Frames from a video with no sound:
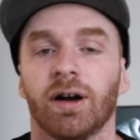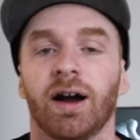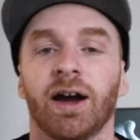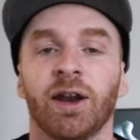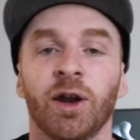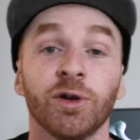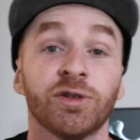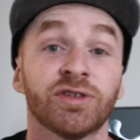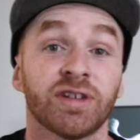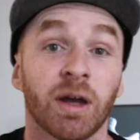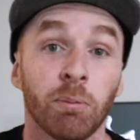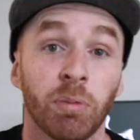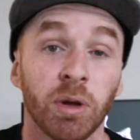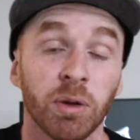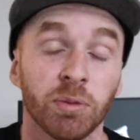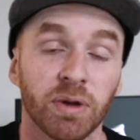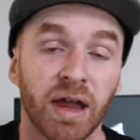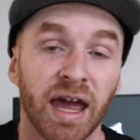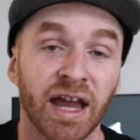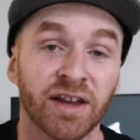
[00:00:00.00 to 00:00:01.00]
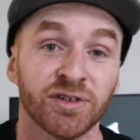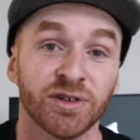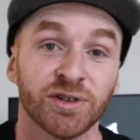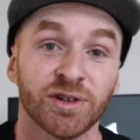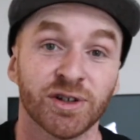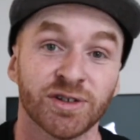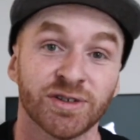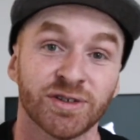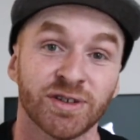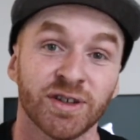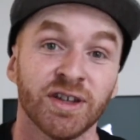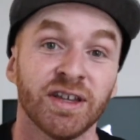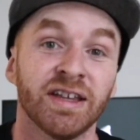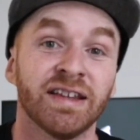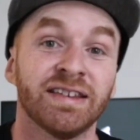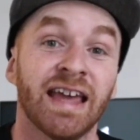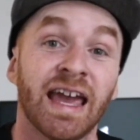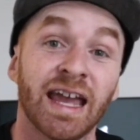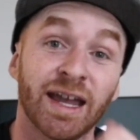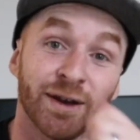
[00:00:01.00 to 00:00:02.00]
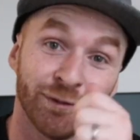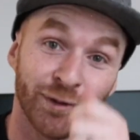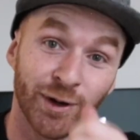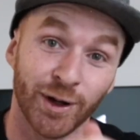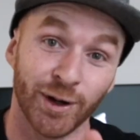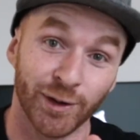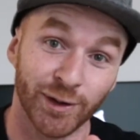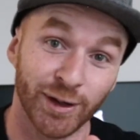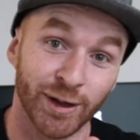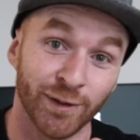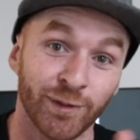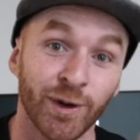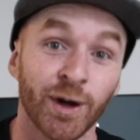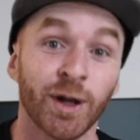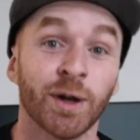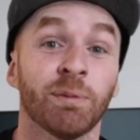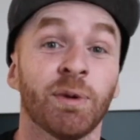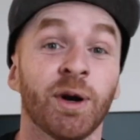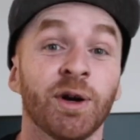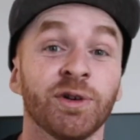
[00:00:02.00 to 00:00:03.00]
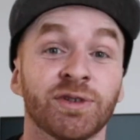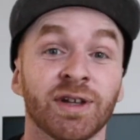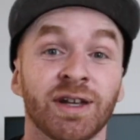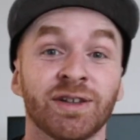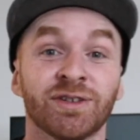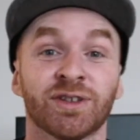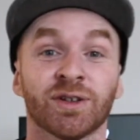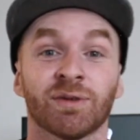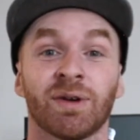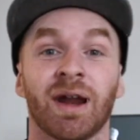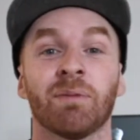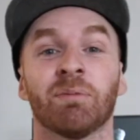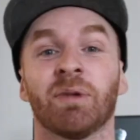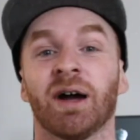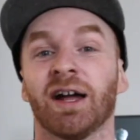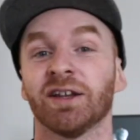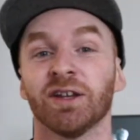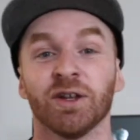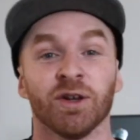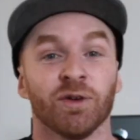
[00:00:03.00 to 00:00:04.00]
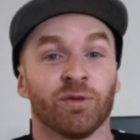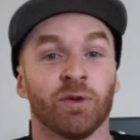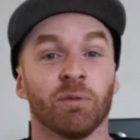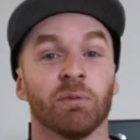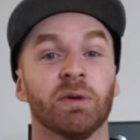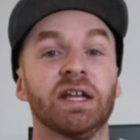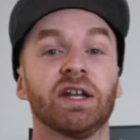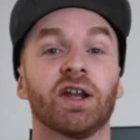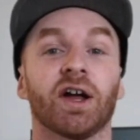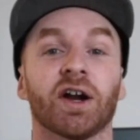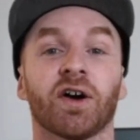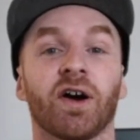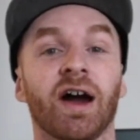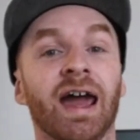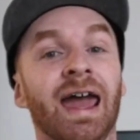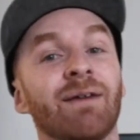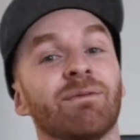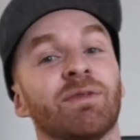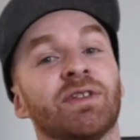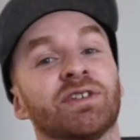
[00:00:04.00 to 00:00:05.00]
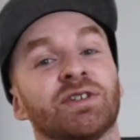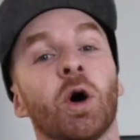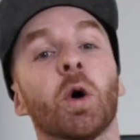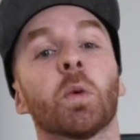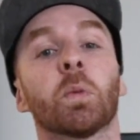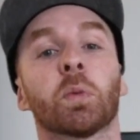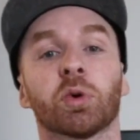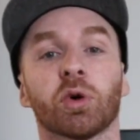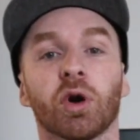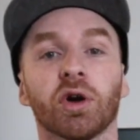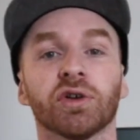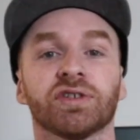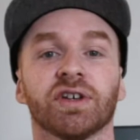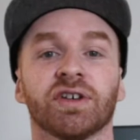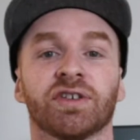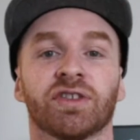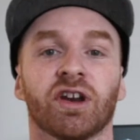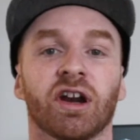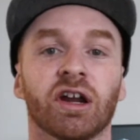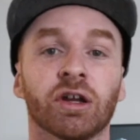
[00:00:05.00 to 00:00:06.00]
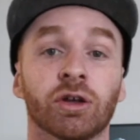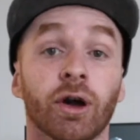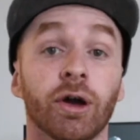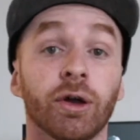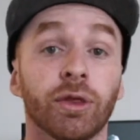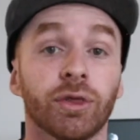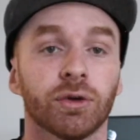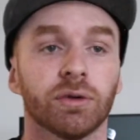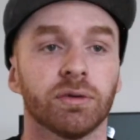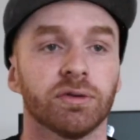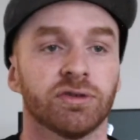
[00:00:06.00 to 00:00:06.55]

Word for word: I know some people actually just take a photo on their phone and post to Instagram. But for me, like I have this whole process that I go through.